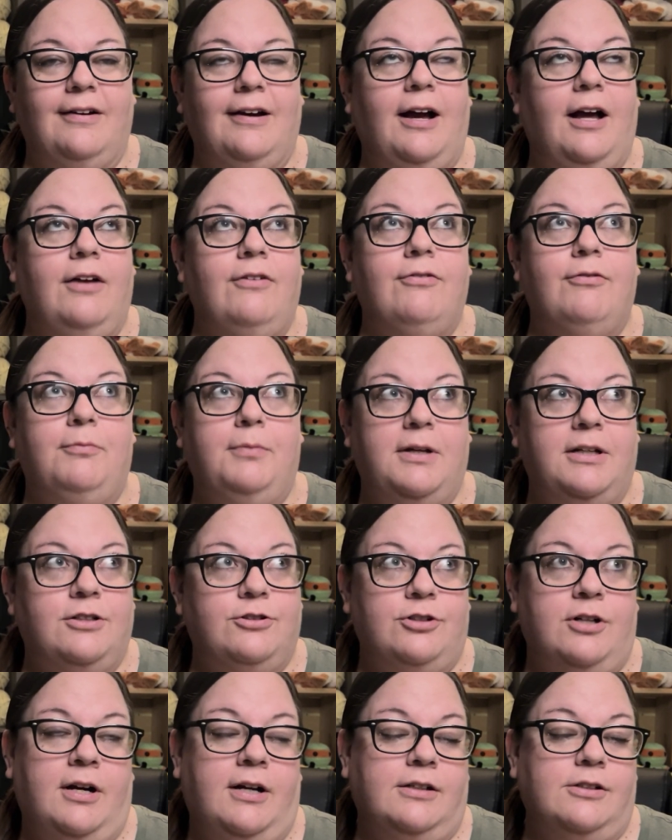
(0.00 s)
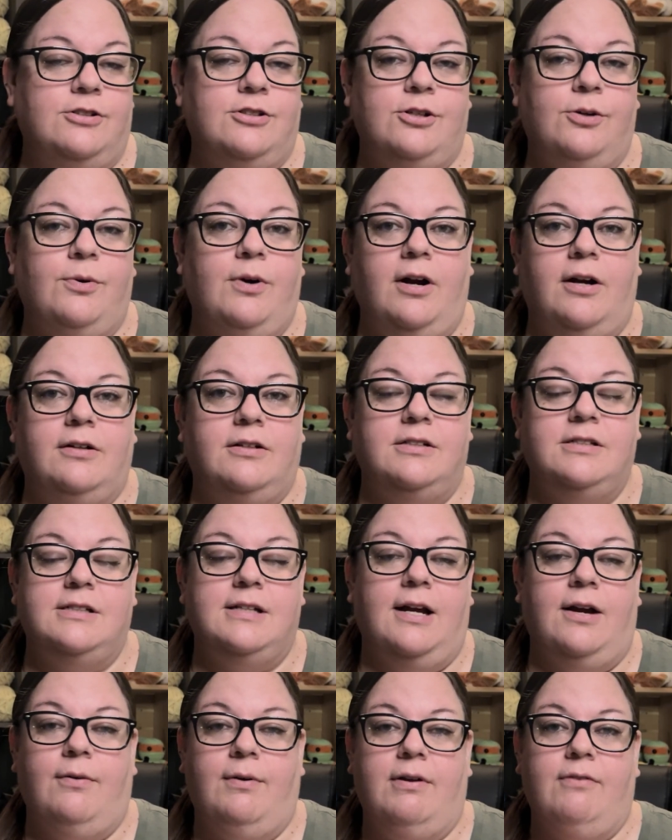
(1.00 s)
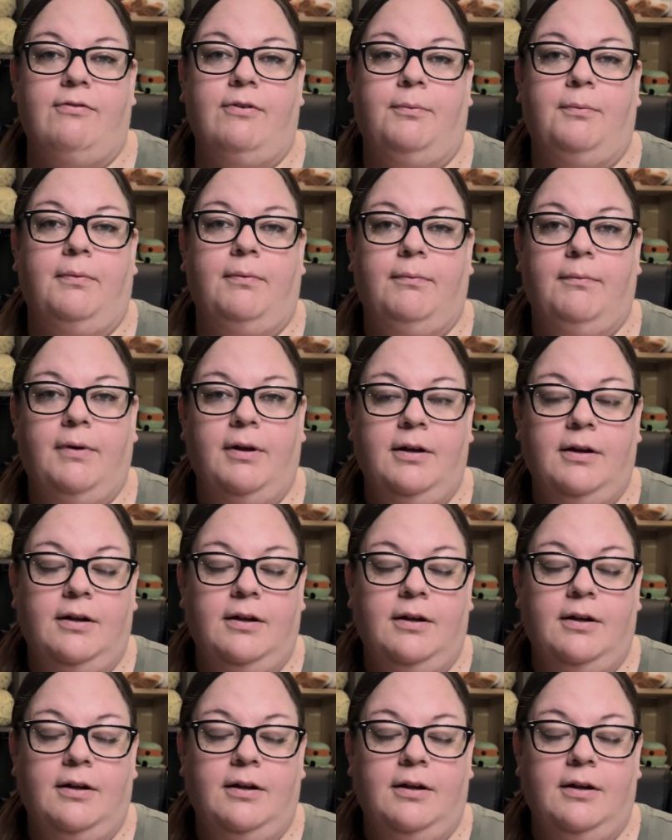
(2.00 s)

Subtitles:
I've been trying so hard to stay away from